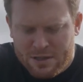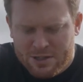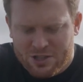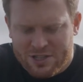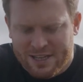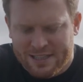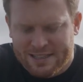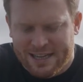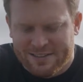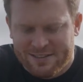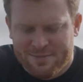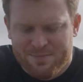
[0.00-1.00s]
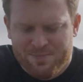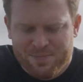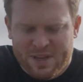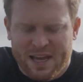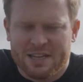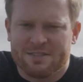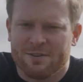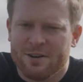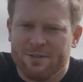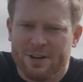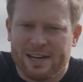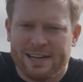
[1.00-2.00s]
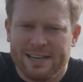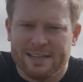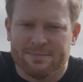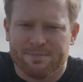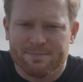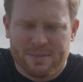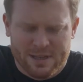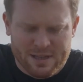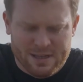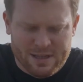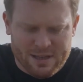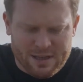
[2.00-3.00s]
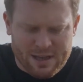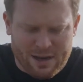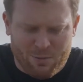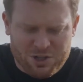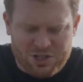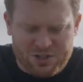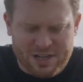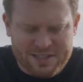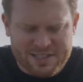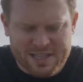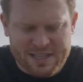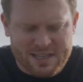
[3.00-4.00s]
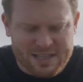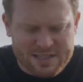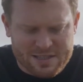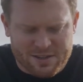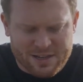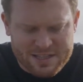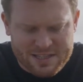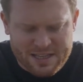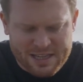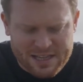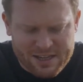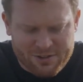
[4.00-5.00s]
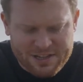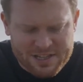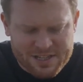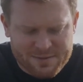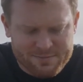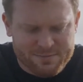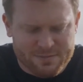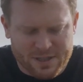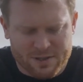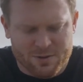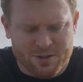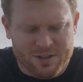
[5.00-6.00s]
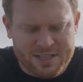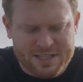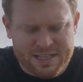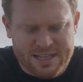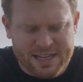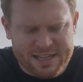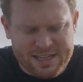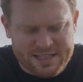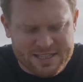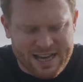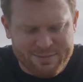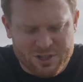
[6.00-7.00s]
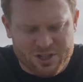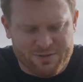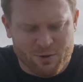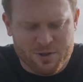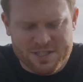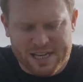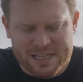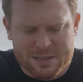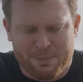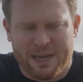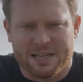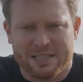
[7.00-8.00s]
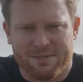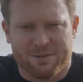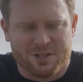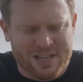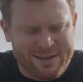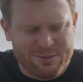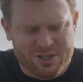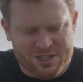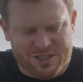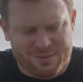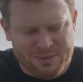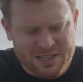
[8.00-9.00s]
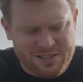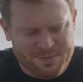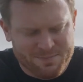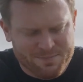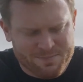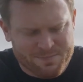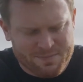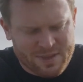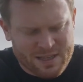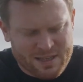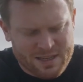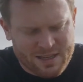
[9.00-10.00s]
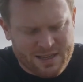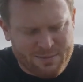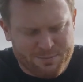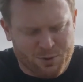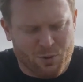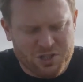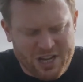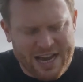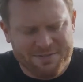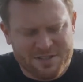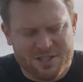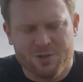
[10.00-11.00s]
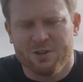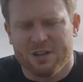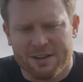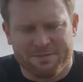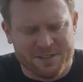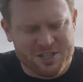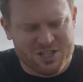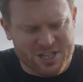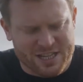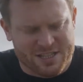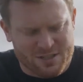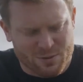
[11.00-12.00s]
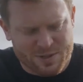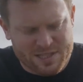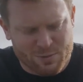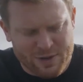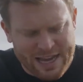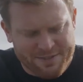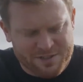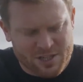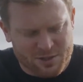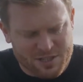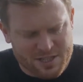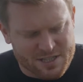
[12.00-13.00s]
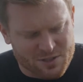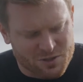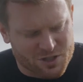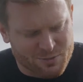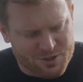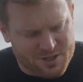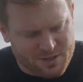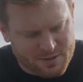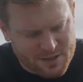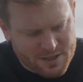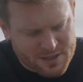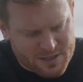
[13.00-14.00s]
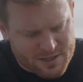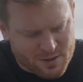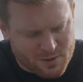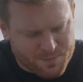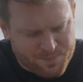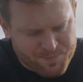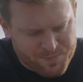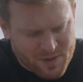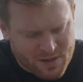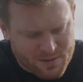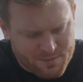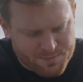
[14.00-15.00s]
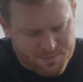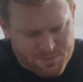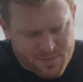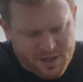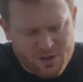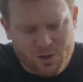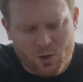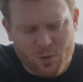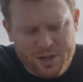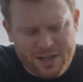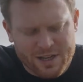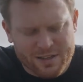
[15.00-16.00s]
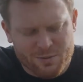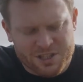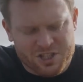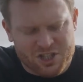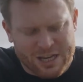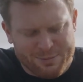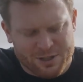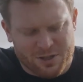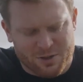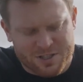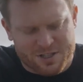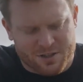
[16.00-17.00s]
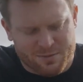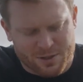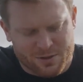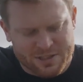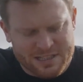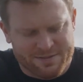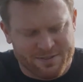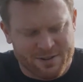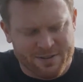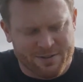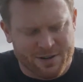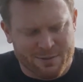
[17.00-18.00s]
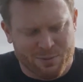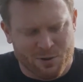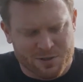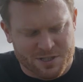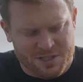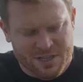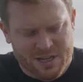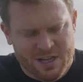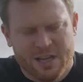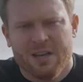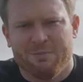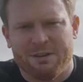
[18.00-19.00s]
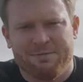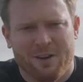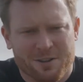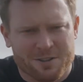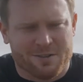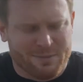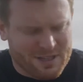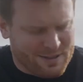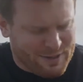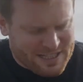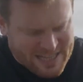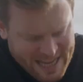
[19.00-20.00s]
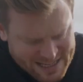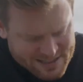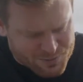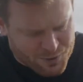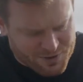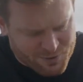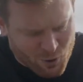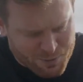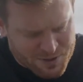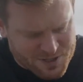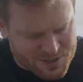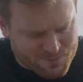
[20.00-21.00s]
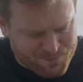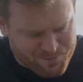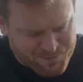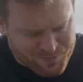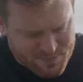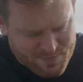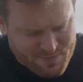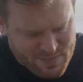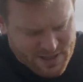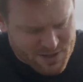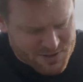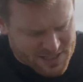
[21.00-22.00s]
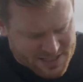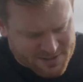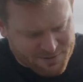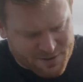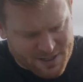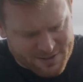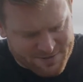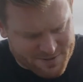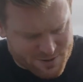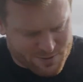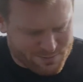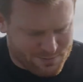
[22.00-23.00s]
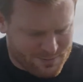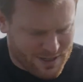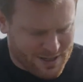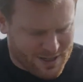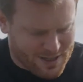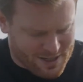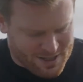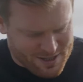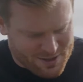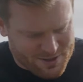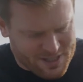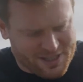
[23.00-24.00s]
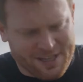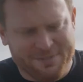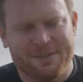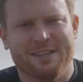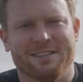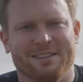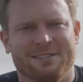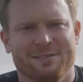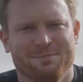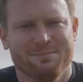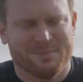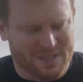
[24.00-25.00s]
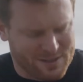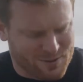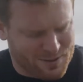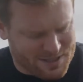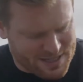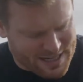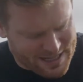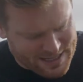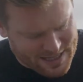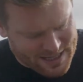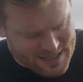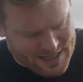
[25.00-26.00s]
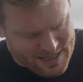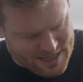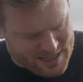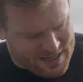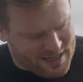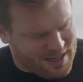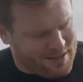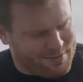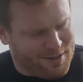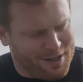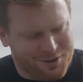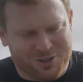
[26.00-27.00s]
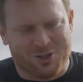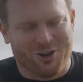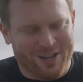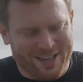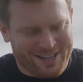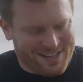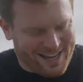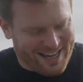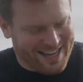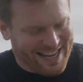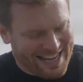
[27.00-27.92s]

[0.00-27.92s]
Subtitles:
just like that. And it's very, very clean. And what you're not seeing is you're not seeing any grit. You're not seeing any damage. 4 seconds penalty for damage to the meat. But what you have to do, you're not finished yet. So we have to cut adductor muscle. So you're going along with the shape of the oyster. That's very, very important. My father, my dad would have opened using a different knife. So using a knife like this, and I'm going to try and well,